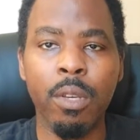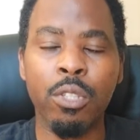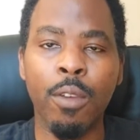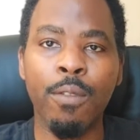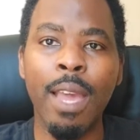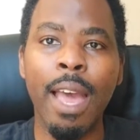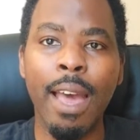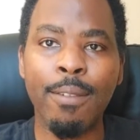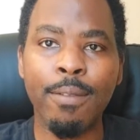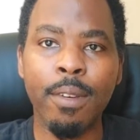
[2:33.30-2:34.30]
So if you
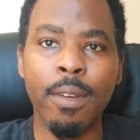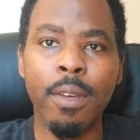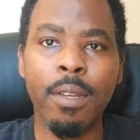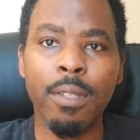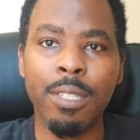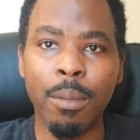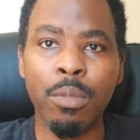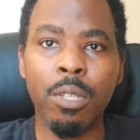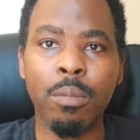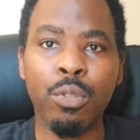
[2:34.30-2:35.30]
have
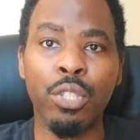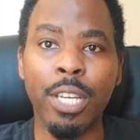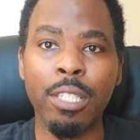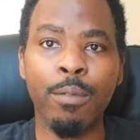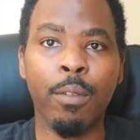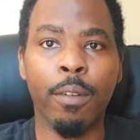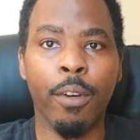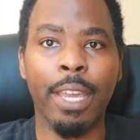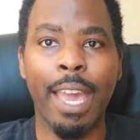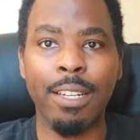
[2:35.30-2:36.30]
symptoms suggestive of
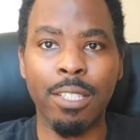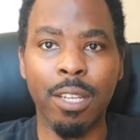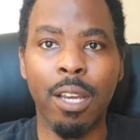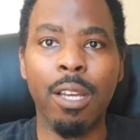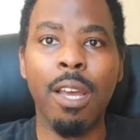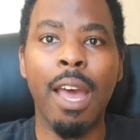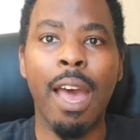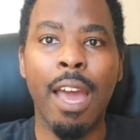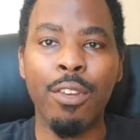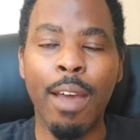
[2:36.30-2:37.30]
ovarian cancer
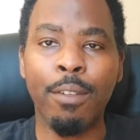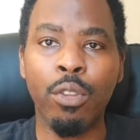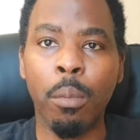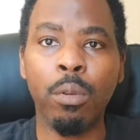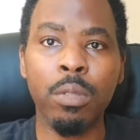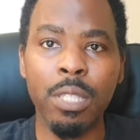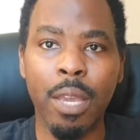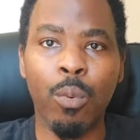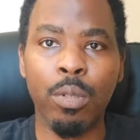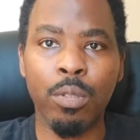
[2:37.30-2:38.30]
and you have a normal
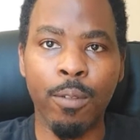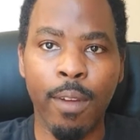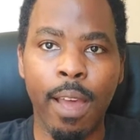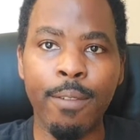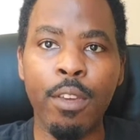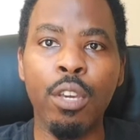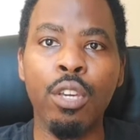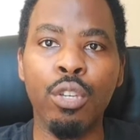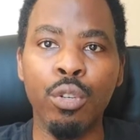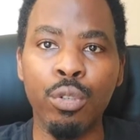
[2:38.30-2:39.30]
CA125,
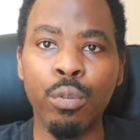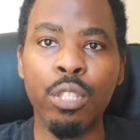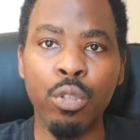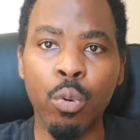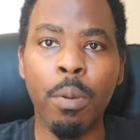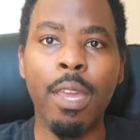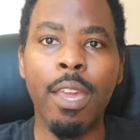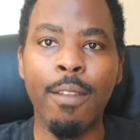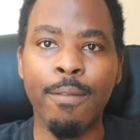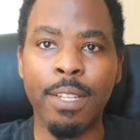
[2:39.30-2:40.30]
you should still be
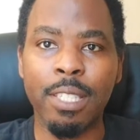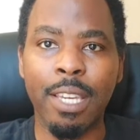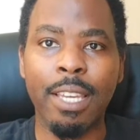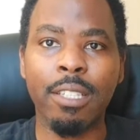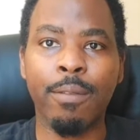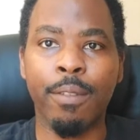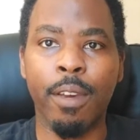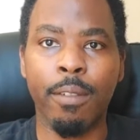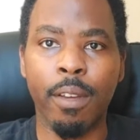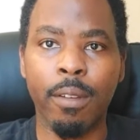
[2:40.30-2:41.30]
investigated
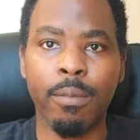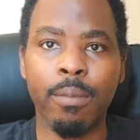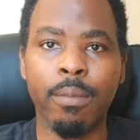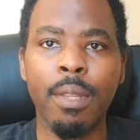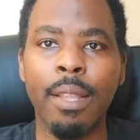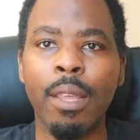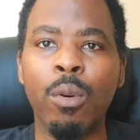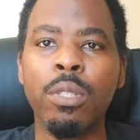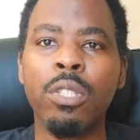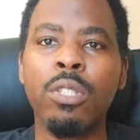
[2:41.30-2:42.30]
further. Now, there
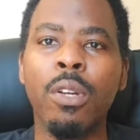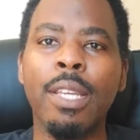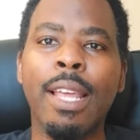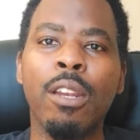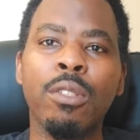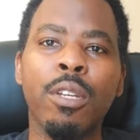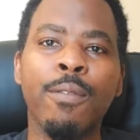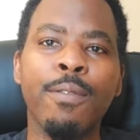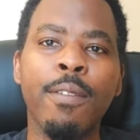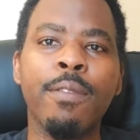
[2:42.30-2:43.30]
was a study that looked at
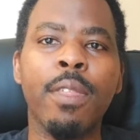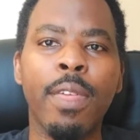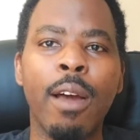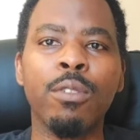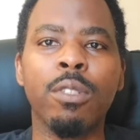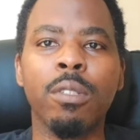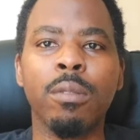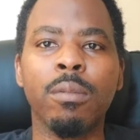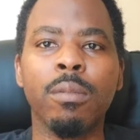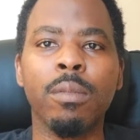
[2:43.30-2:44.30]

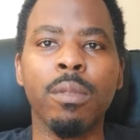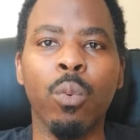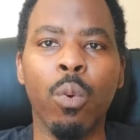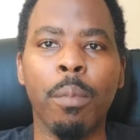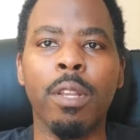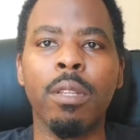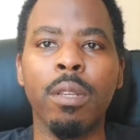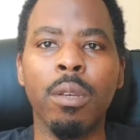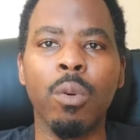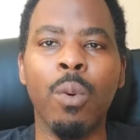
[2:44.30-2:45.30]
50,000 women
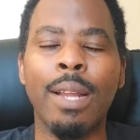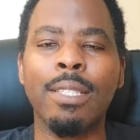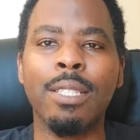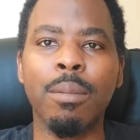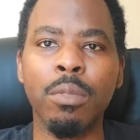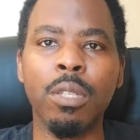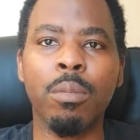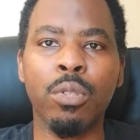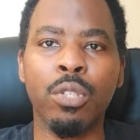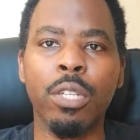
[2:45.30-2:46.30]
who had
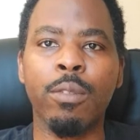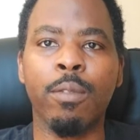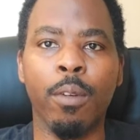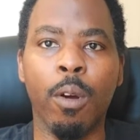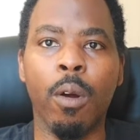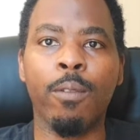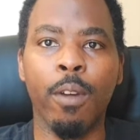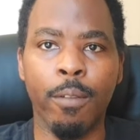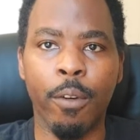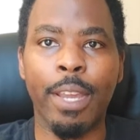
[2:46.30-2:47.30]
symptoms suggestive
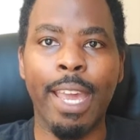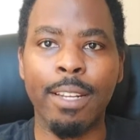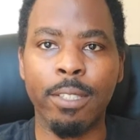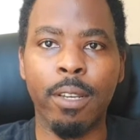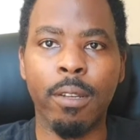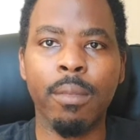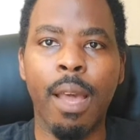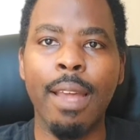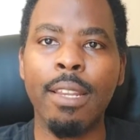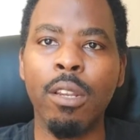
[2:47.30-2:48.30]
of ovarian cancer,
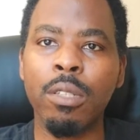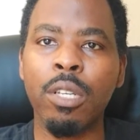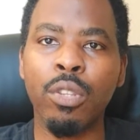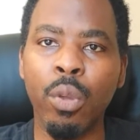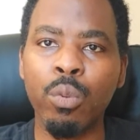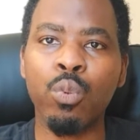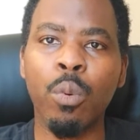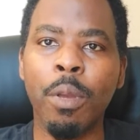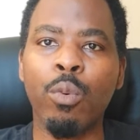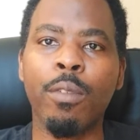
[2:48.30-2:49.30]
and they looked at those
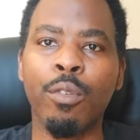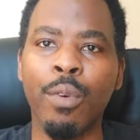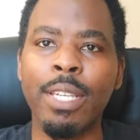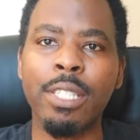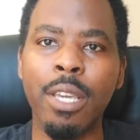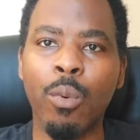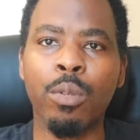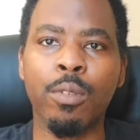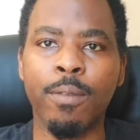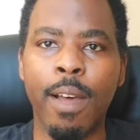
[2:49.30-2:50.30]
women with a raised
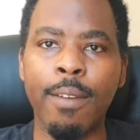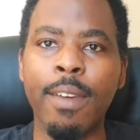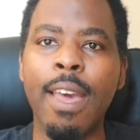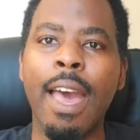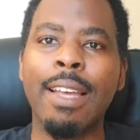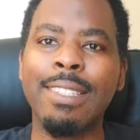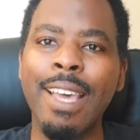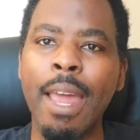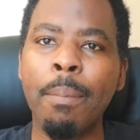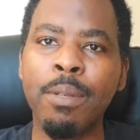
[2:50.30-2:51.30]
CA125, and
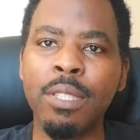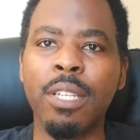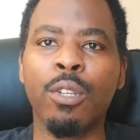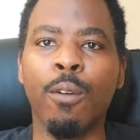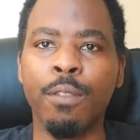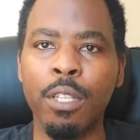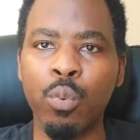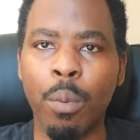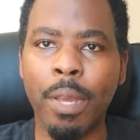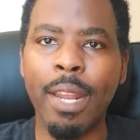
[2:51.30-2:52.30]
10% of
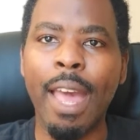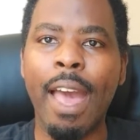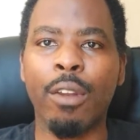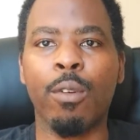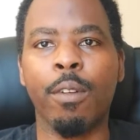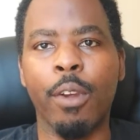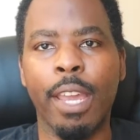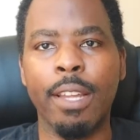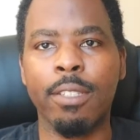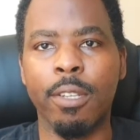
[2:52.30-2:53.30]
these women had ovarian
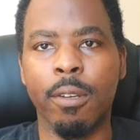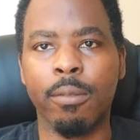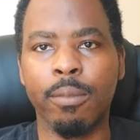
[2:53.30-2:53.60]
cancer.